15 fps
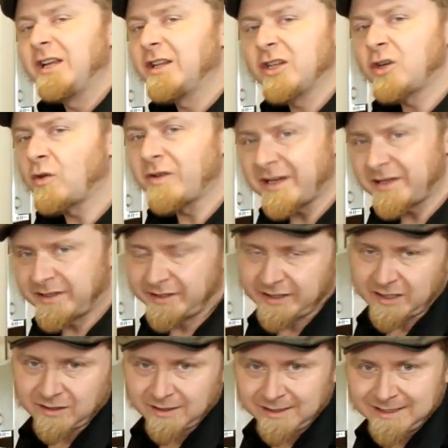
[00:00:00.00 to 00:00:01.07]
you don't
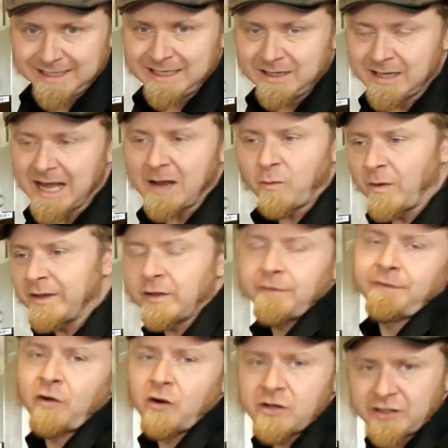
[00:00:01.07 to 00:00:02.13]
necessarily need that when you're
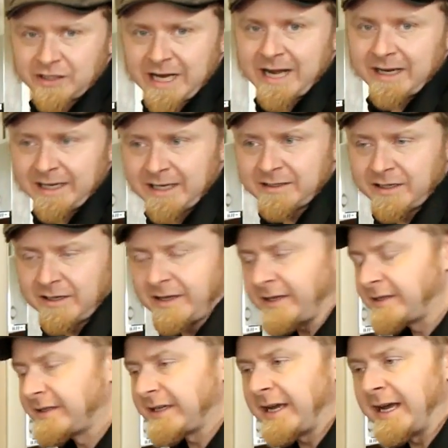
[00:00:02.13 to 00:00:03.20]
first getting into
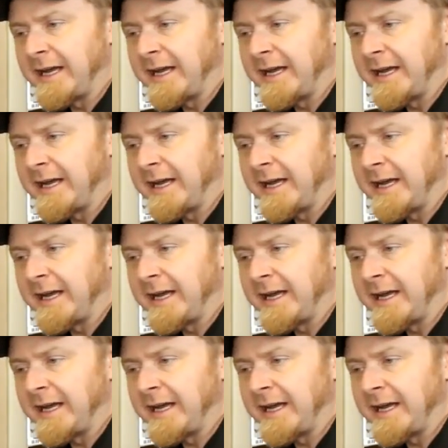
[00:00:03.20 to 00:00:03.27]
this.